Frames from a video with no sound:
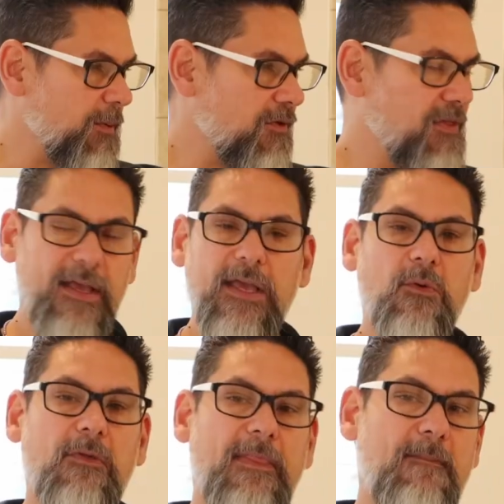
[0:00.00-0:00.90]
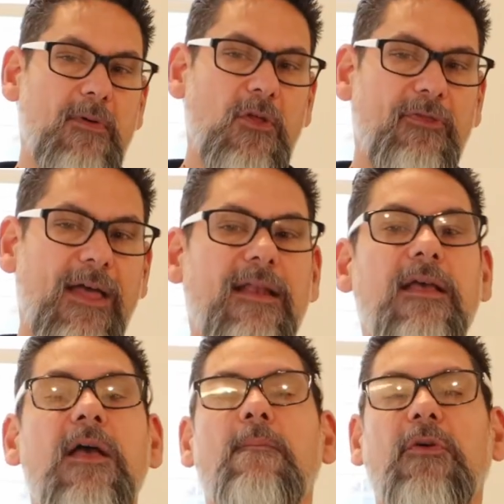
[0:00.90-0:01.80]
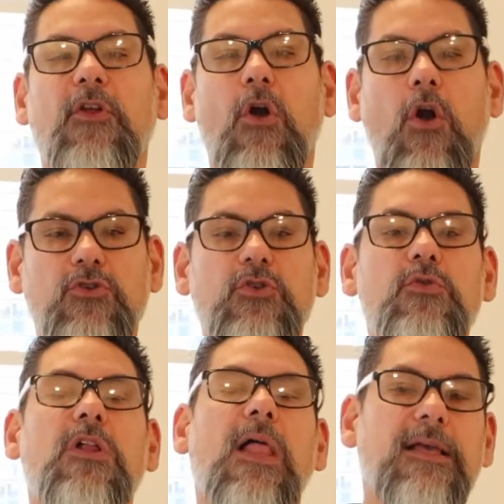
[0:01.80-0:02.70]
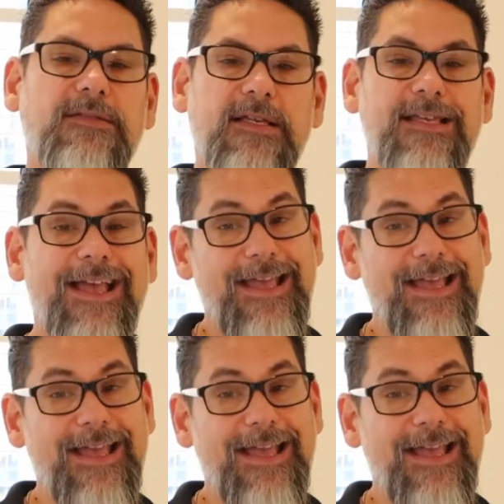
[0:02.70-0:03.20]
they were thinking when they built that, but there are two closets, a